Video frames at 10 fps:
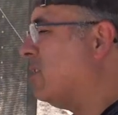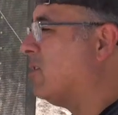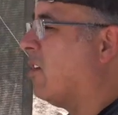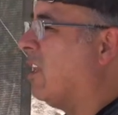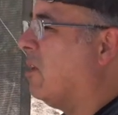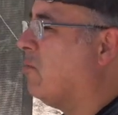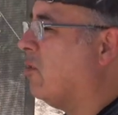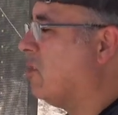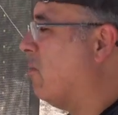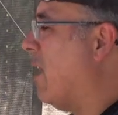we start getting
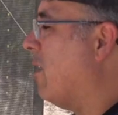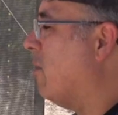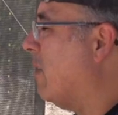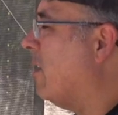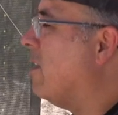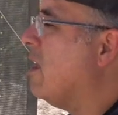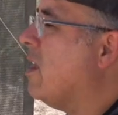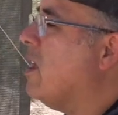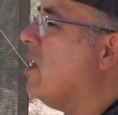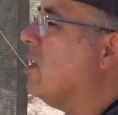pushed around a bit.
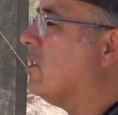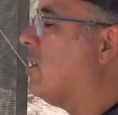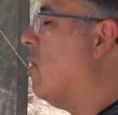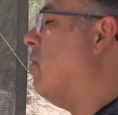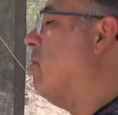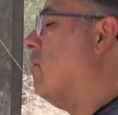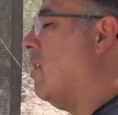So,